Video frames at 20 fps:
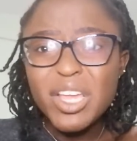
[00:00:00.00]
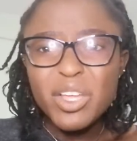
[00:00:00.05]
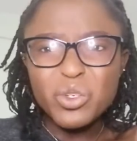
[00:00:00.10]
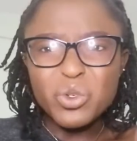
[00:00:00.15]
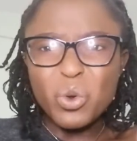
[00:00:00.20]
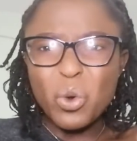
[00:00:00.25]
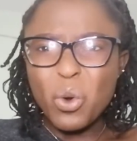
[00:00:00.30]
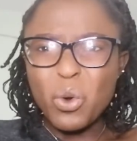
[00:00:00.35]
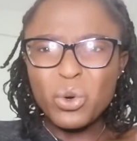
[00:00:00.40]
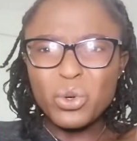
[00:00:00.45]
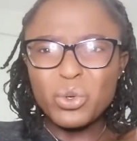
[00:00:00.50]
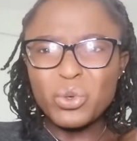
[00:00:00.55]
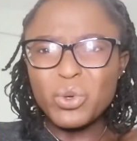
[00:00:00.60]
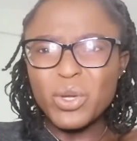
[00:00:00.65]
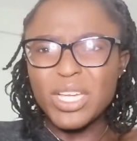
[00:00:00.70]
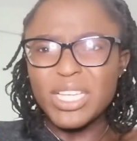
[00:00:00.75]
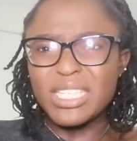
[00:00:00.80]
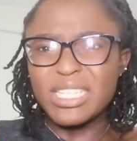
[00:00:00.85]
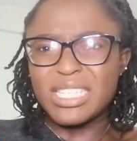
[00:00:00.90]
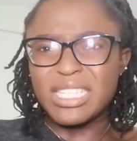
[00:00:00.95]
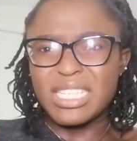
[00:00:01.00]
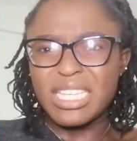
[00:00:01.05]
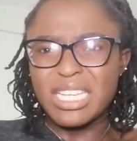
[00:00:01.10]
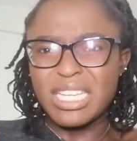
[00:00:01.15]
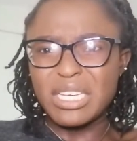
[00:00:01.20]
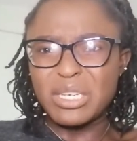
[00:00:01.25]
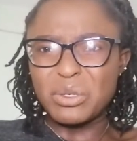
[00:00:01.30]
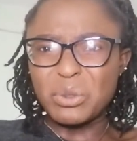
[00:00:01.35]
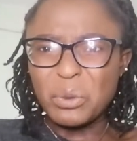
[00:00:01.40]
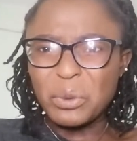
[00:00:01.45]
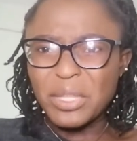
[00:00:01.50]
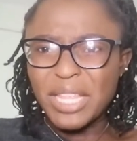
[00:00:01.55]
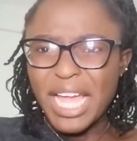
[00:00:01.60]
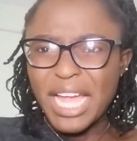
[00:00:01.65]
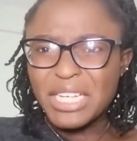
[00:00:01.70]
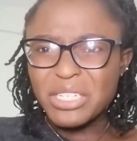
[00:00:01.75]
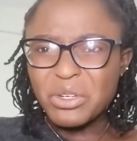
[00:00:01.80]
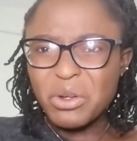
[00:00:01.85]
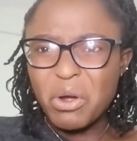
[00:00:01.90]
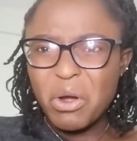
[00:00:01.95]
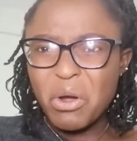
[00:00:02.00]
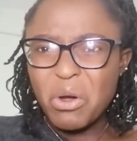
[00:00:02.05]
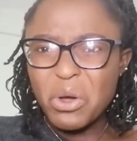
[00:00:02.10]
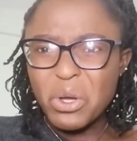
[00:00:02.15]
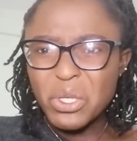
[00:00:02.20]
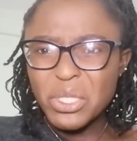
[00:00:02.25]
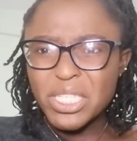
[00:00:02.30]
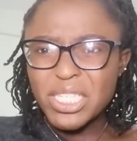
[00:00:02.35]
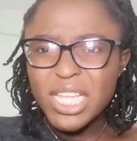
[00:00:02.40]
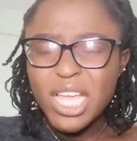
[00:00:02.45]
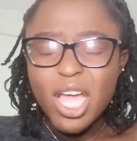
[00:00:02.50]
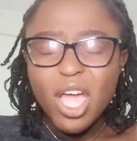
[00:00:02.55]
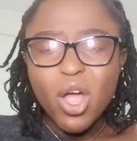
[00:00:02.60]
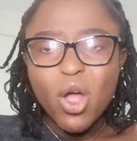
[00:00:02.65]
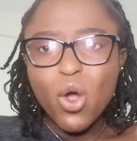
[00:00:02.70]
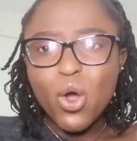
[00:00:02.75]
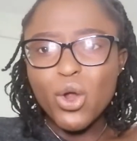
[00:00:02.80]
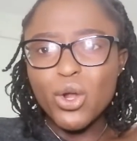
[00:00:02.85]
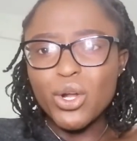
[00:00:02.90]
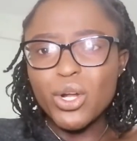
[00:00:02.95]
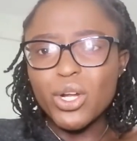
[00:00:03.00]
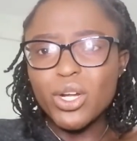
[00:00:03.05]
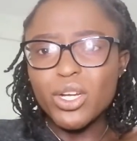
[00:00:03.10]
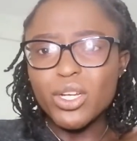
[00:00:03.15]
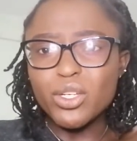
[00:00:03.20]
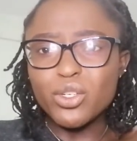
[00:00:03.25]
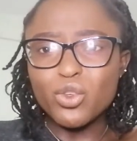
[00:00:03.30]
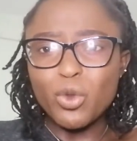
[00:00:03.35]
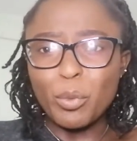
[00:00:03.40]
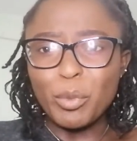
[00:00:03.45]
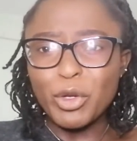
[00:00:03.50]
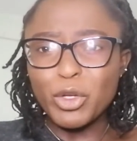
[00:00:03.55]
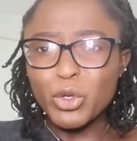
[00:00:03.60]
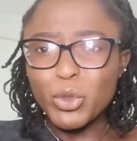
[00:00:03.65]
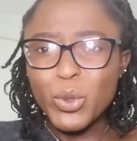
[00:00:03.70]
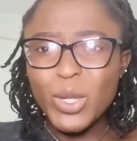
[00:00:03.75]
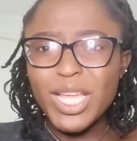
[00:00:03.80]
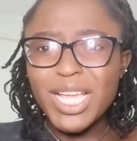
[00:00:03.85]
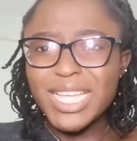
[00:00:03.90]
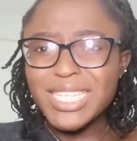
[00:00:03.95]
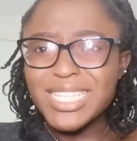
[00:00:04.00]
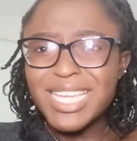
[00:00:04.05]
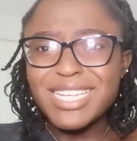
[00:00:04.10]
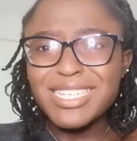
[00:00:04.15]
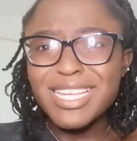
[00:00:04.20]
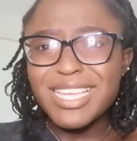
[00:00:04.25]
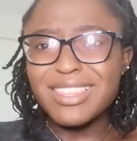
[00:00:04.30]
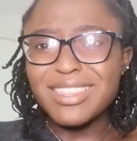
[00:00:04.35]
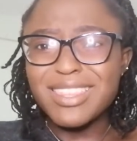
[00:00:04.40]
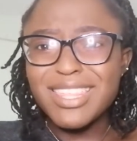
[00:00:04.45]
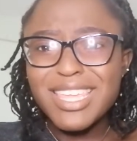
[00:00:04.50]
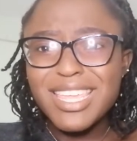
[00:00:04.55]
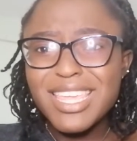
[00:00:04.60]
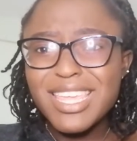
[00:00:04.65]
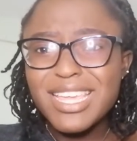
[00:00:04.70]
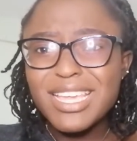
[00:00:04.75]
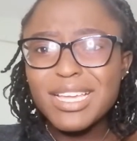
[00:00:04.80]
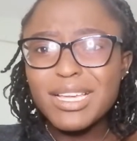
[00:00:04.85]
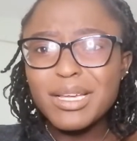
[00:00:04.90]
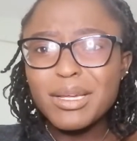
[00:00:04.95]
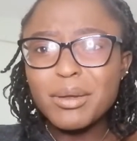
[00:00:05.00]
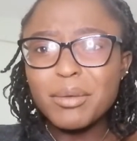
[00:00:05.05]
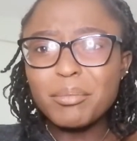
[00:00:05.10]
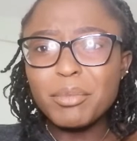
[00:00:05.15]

to always do that course or to be doing a certain thing,